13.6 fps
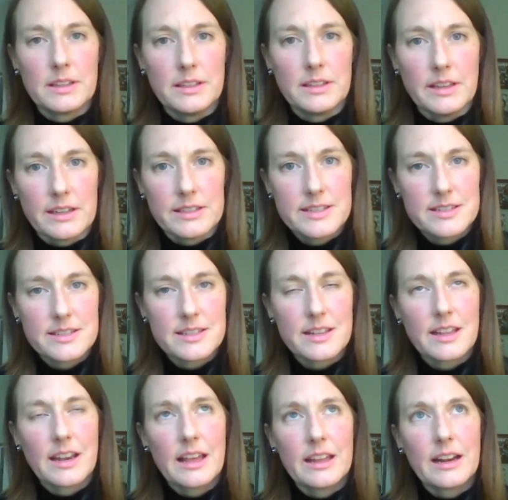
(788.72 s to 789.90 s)
Yes,
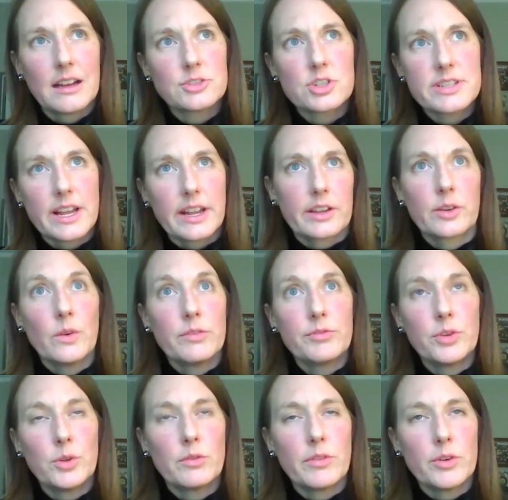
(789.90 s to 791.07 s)
and I'll just echo a
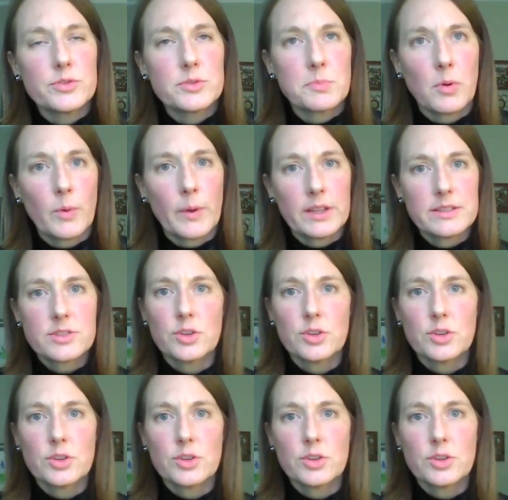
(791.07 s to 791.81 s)
few of those points.